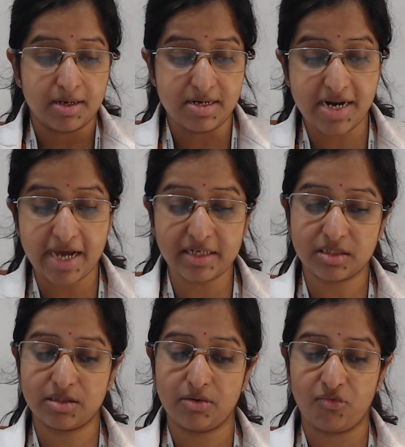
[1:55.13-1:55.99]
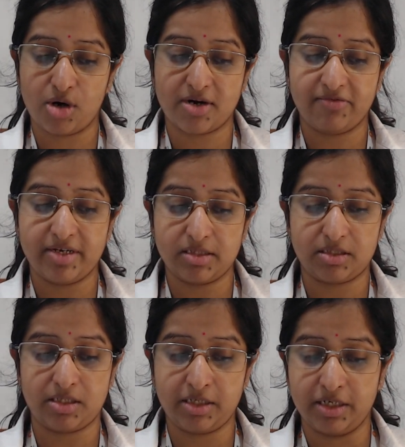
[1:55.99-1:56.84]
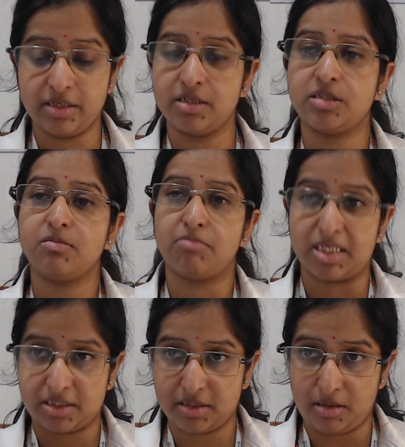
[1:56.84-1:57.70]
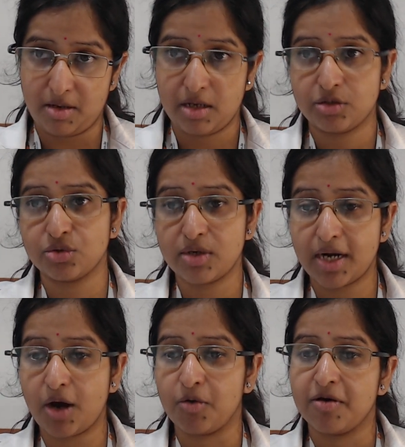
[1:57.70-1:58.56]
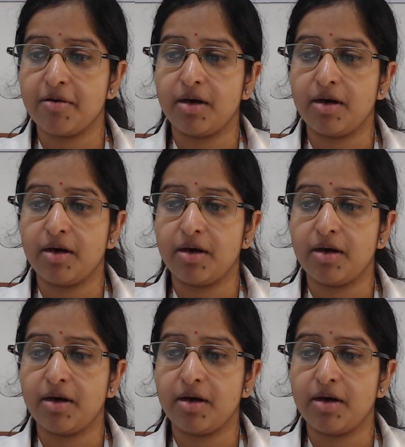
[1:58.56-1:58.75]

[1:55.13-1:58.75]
Next, what we see is muscle. So now,